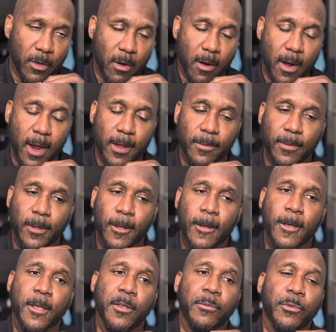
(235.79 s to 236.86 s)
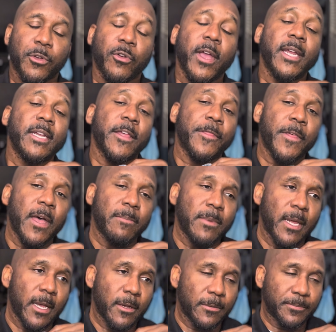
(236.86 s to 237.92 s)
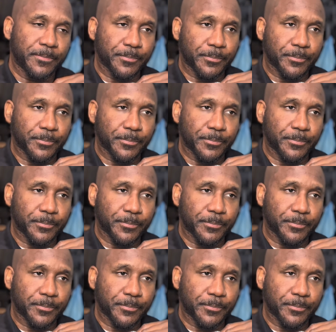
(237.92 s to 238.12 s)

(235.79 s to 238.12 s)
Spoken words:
All right. Creating a thumbnail.